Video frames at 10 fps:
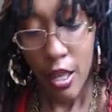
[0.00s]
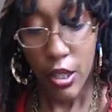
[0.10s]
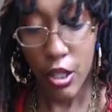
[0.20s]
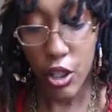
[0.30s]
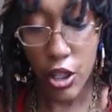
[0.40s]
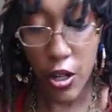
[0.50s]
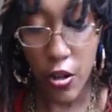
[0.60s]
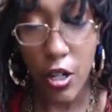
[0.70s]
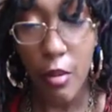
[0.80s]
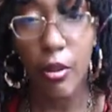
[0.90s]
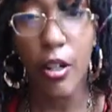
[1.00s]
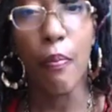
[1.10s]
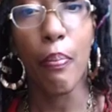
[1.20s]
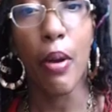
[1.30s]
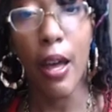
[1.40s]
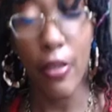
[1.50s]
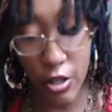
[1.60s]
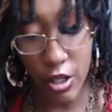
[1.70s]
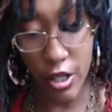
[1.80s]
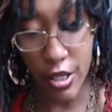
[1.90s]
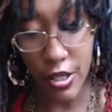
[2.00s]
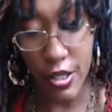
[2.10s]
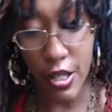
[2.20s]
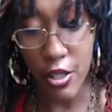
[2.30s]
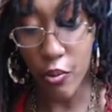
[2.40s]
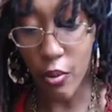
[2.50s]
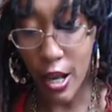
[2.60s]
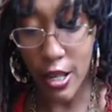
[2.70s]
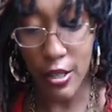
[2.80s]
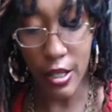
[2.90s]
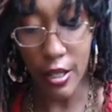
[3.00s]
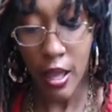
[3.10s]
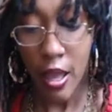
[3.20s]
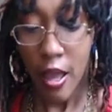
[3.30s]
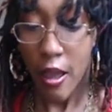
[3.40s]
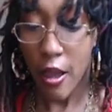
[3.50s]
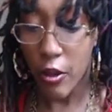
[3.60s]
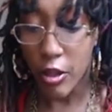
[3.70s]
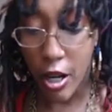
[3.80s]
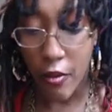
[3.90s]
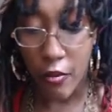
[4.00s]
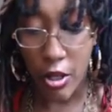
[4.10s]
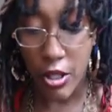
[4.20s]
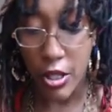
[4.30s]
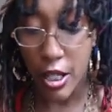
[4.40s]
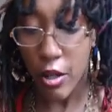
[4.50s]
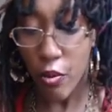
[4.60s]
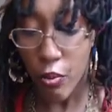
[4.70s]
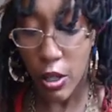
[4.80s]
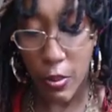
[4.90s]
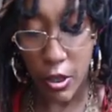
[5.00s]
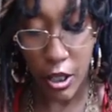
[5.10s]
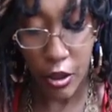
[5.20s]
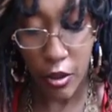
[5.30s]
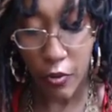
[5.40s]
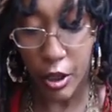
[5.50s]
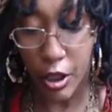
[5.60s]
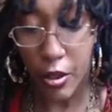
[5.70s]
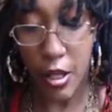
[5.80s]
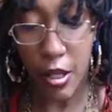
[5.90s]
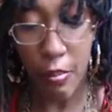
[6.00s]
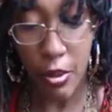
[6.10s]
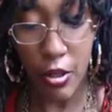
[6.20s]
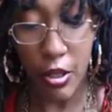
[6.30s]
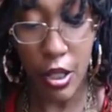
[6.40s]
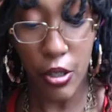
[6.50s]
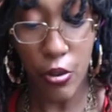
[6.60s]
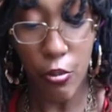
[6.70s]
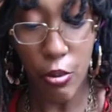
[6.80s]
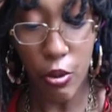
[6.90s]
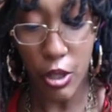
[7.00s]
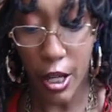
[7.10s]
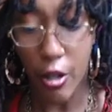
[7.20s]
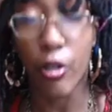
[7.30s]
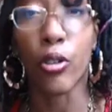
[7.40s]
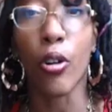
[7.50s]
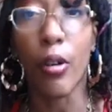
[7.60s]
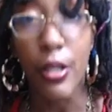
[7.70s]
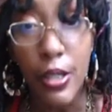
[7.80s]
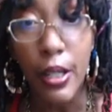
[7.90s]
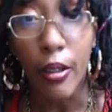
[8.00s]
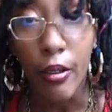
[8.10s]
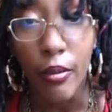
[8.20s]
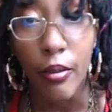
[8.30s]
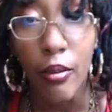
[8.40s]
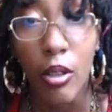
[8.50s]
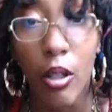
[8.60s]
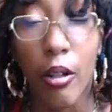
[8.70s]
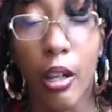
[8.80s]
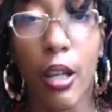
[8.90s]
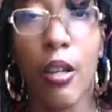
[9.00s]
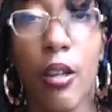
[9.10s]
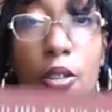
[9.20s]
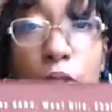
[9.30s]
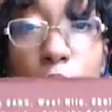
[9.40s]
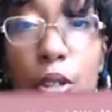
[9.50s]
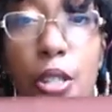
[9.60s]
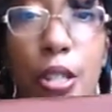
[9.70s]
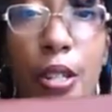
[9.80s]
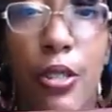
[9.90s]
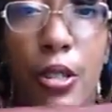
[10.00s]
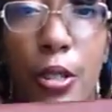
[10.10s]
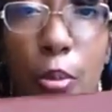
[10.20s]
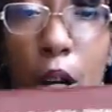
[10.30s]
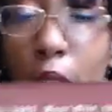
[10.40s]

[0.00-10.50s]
The sheer number of pathogens is rising, and their diversity, reproductive vigor, and ability to mutate are daunting. Okay, so this is this book.